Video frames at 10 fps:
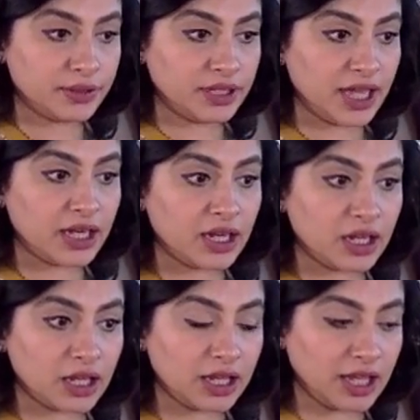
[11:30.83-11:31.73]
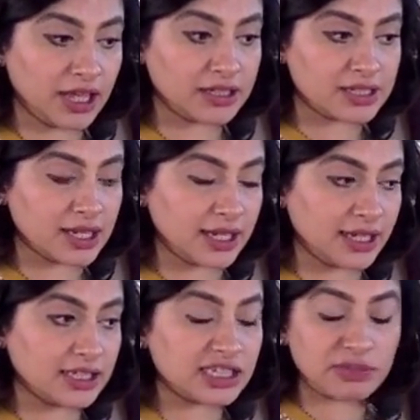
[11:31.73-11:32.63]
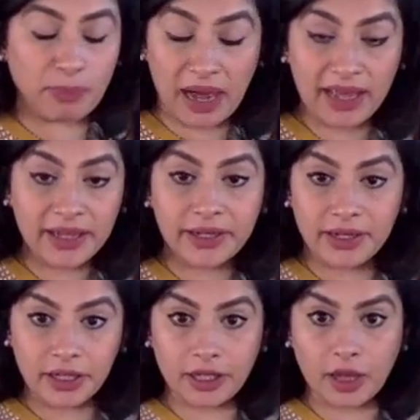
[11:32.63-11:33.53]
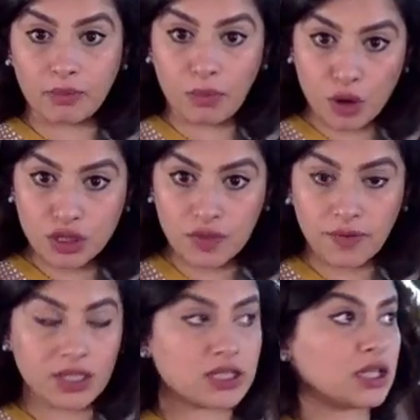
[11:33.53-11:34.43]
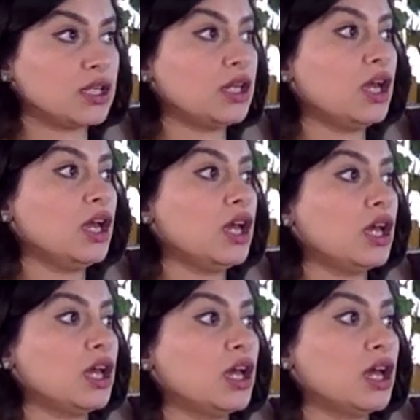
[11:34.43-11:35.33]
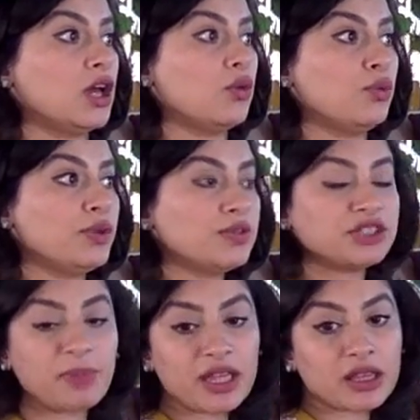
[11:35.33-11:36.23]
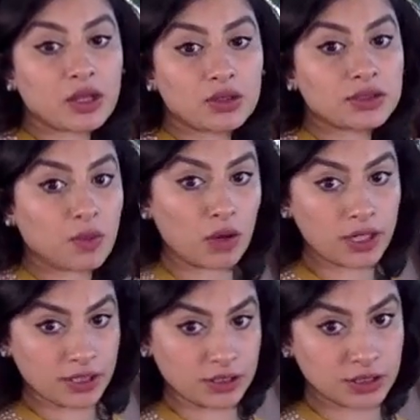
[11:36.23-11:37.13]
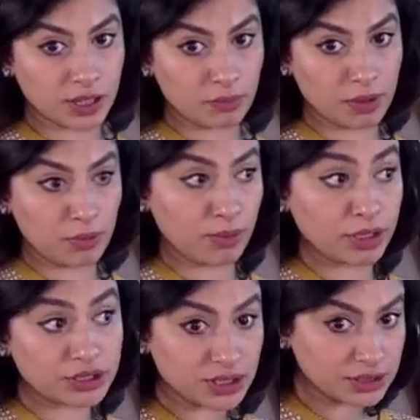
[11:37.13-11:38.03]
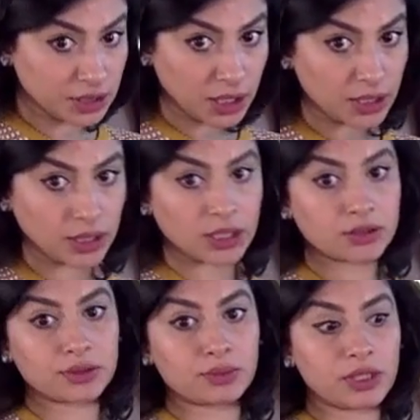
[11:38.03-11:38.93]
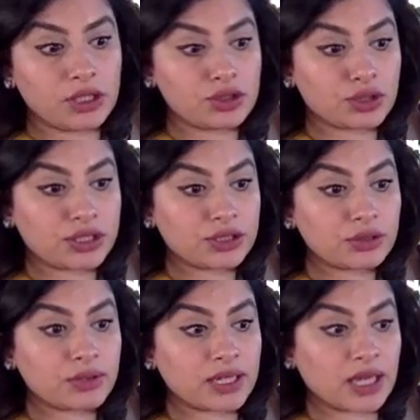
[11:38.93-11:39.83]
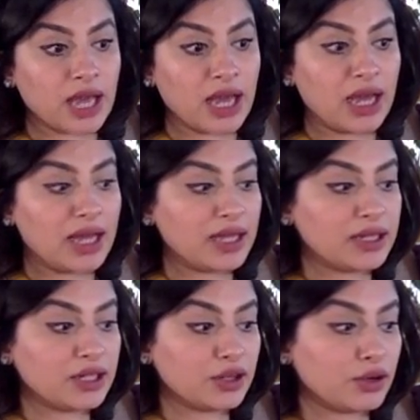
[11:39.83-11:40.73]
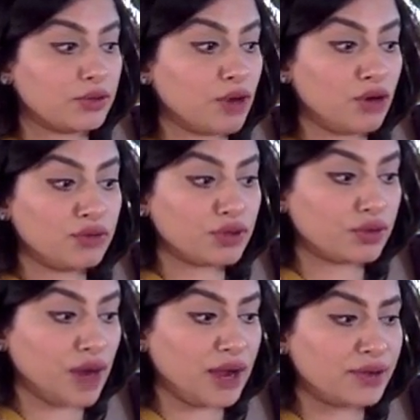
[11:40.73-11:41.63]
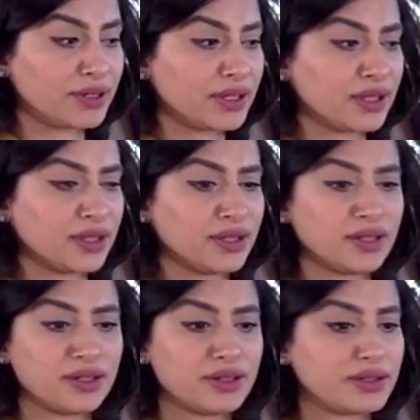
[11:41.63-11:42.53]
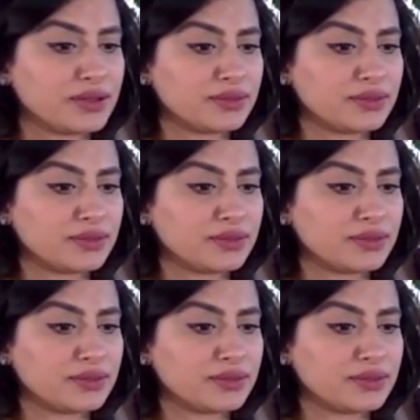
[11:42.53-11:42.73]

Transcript: get inspired and get motivated. We respect those qualities in people because that's the kind of things we enjoy doing. And, you know, overcrowded